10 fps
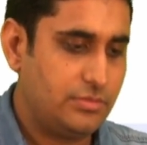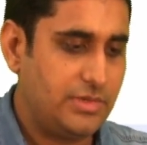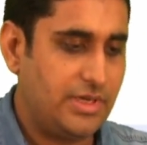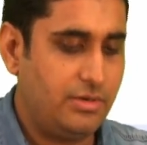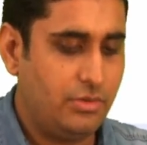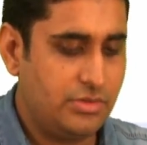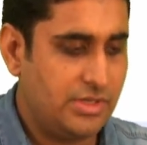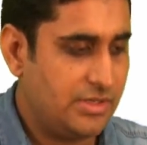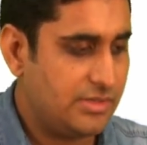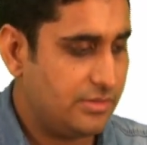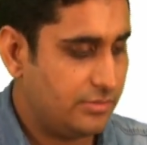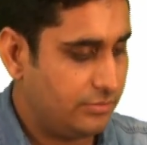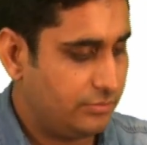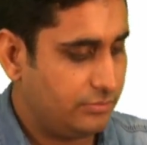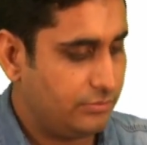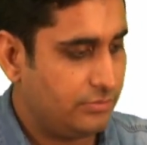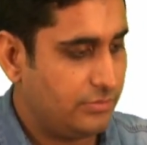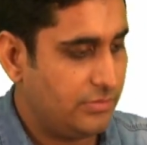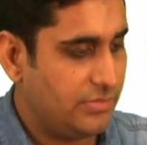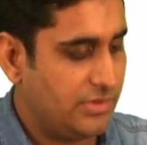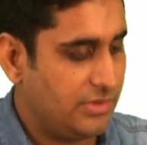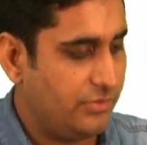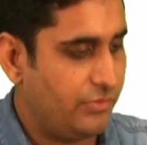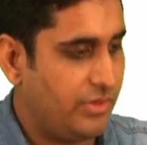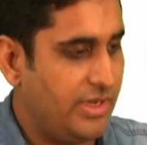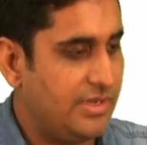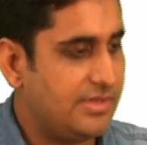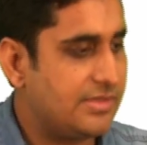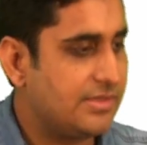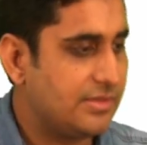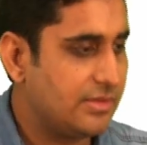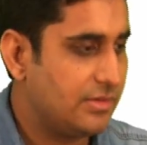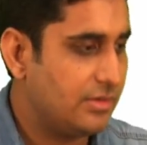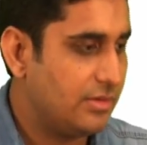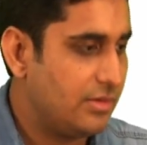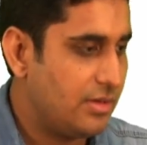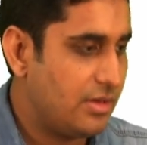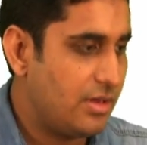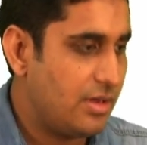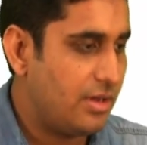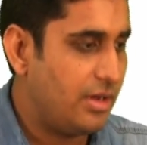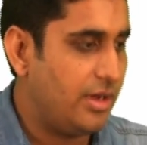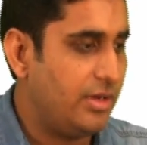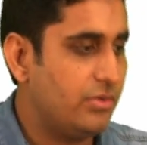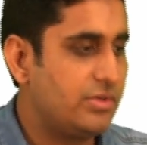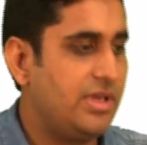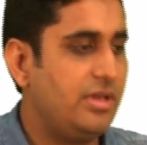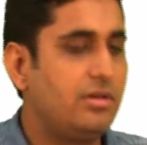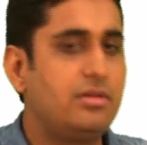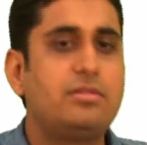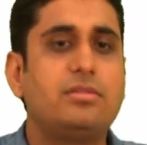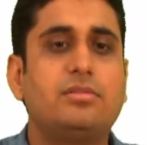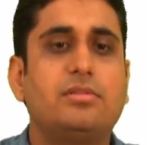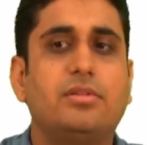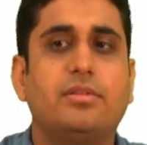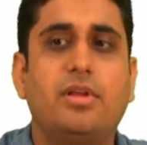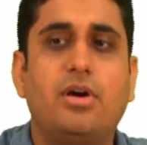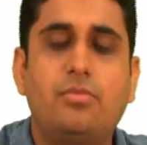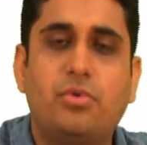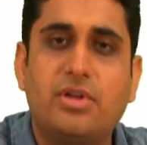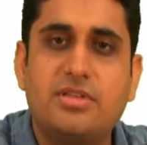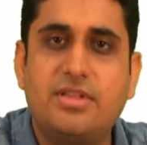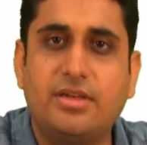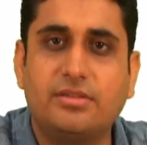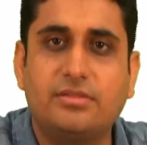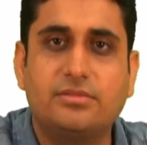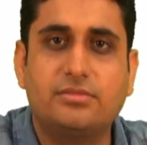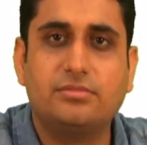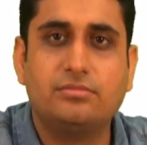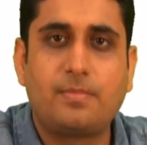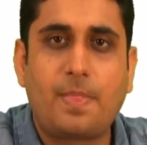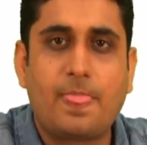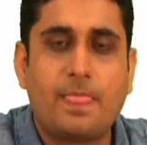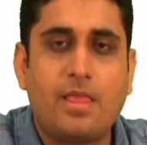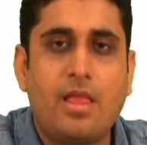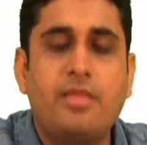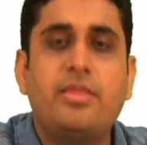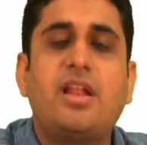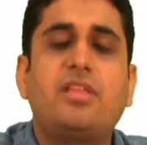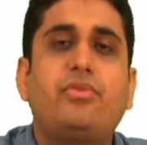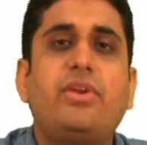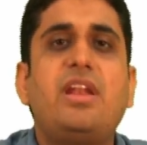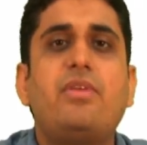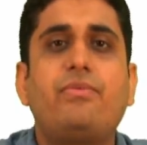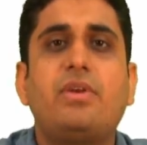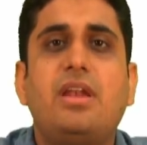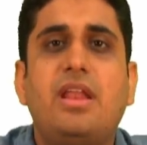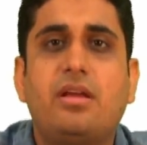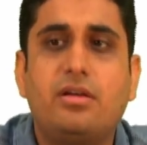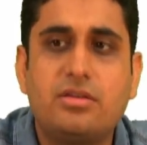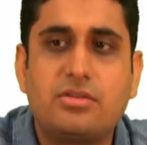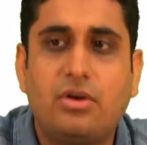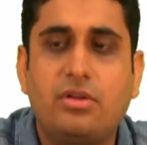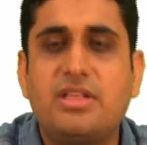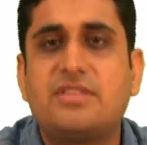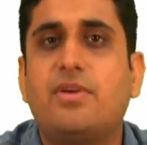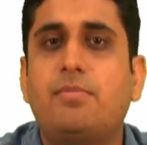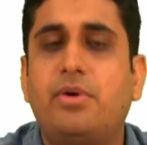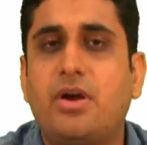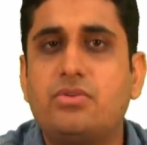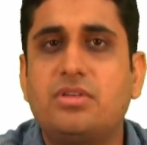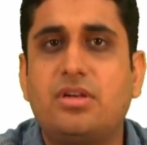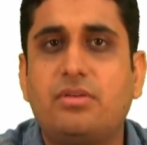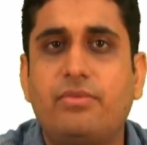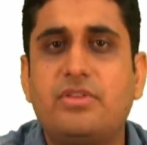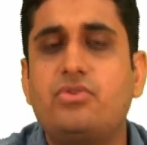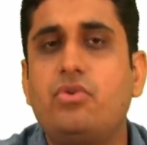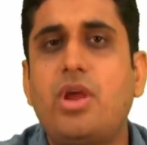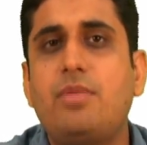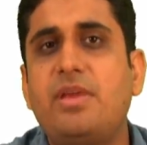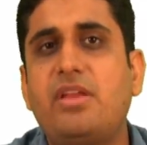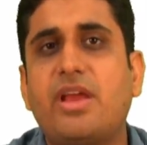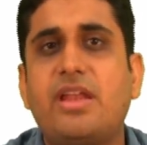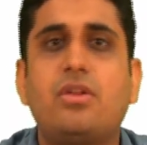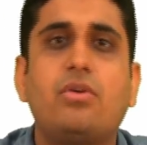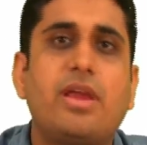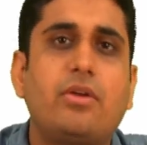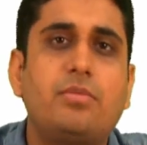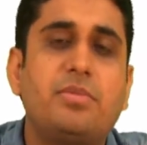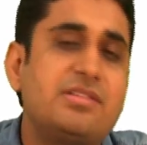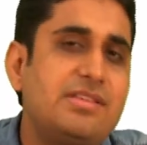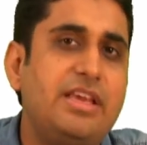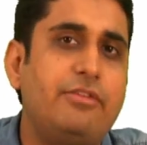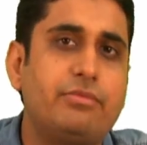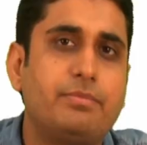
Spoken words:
Tag closes, Control S, and you see here the output is there. There are 3 different layers on this web browser which you and me right now cannot perceive,